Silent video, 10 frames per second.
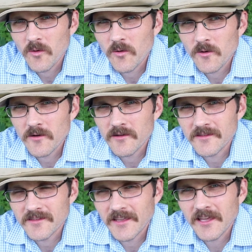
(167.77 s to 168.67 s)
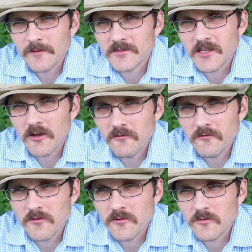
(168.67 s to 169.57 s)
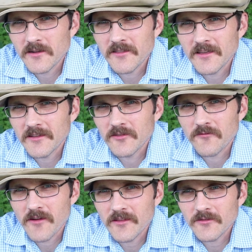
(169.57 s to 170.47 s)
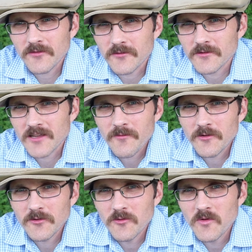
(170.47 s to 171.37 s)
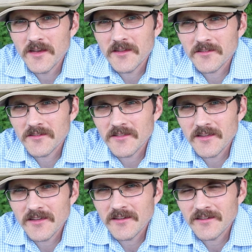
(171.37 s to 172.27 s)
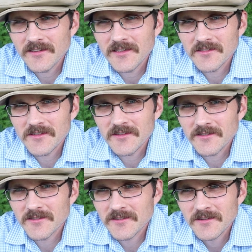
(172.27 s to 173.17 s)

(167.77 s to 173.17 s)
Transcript: or it's the kid himself, or one of the kid's friends, or someone who witnessed the incident.